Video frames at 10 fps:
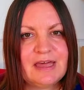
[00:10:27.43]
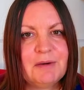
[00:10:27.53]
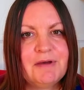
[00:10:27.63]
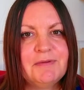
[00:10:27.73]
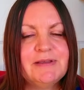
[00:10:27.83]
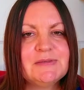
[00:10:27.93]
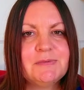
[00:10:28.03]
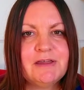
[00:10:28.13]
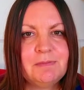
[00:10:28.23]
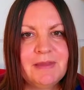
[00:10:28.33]
However, it's
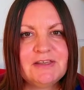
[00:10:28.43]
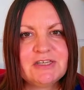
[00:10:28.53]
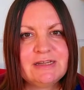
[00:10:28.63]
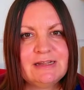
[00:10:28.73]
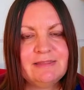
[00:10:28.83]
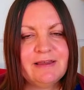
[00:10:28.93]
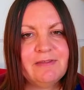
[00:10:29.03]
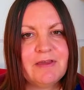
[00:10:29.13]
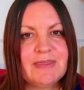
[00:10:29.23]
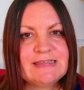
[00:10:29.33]
worth mentioning that
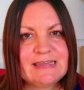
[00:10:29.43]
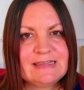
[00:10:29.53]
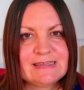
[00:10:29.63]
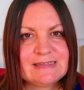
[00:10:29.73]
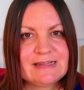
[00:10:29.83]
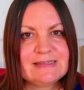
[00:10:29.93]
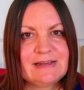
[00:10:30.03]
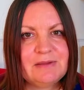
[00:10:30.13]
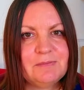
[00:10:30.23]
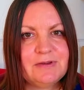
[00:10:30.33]
although this is a
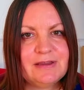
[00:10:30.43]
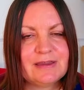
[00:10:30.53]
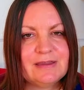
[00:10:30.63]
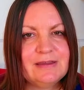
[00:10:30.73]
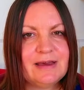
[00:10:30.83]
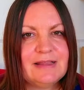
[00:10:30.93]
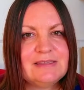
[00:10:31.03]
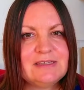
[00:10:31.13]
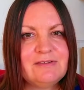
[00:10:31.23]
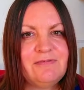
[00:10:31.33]
standalone book, I
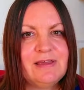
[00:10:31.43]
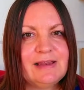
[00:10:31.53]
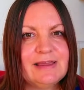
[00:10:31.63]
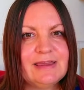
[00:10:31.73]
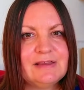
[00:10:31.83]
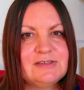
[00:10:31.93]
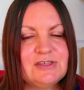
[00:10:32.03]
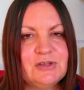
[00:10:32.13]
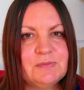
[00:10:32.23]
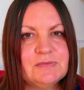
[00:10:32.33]
do feel like it
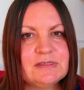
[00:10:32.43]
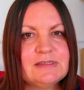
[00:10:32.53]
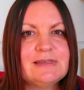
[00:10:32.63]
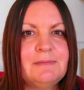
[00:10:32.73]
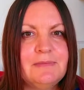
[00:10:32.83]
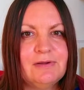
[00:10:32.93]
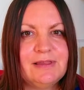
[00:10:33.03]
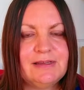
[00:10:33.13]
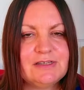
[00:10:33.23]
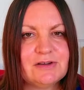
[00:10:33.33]
assumes some
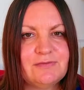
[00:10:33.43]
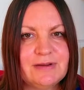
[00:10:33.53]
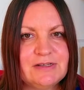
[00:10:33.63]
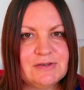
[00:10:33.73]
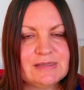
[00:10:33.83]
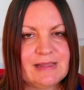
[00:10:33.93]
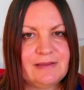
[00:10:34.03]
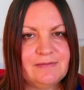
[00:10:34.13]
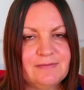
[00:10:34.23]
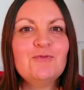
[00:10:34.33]
knowledge of Rachel's
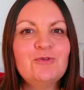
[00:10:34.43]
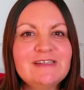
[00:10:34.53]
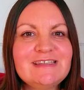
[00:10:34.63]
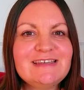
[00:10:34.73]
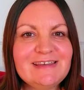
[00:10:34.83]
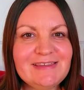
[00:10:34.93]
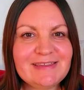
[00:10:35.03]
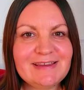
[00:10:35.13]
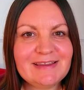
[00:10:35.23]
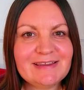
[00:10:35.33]
life. What do you
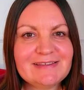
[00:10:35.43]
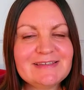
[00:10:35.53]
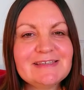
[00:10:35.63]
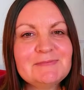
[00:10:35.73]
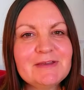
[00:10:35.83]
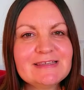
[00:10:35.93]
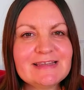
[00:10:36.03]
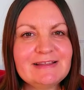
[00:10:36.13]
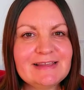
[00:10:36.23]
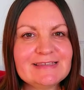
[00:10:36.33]
think? Does this book
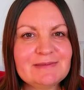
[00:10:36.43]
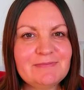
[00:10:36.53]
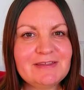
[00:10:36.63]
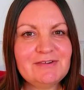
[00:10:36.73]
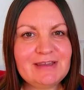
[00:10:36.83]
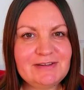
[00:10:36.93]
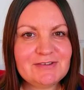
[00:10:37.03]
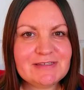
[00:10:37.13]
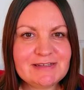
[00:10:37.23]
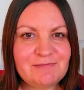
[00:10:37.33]
sound like something you're
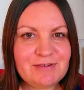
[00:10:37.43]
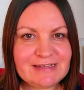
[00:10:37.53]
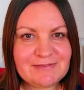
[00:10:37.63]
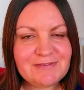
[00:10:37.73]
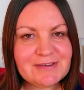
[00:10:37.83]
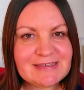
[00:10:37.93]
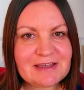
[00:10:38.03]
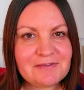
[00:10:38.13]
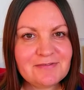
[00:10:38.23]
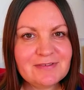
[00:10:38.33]
interested in reading for
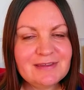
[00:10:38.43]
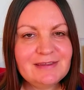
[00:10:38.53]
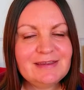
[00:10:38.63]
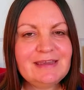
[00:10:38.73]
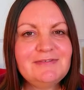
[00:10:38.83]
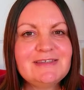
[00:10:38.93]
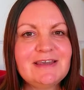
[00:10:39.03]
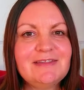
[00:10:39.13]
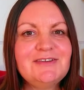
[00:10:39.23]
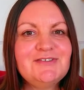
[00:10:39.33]
yourself? If
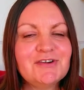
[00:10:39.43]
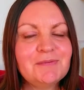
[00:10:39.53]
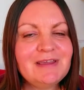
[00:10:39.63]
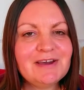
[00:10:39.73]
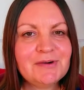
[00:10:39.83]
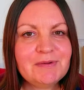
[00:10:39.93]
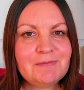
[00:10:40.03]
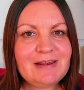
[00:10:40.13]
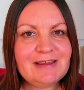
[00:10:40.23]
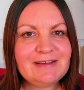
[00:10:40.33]
so, then drop me a comment
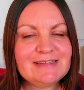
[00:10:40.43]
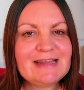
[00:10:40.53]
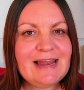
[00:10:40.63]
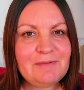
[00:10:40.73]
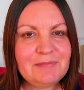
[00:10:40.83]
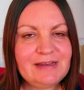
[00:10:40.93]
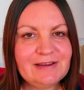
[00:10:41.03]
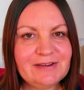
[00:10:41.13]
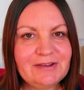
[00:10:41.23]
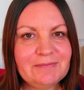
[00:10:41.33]
below to let me
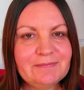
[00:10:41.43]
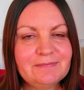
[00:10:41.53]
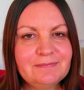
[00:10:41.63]
know.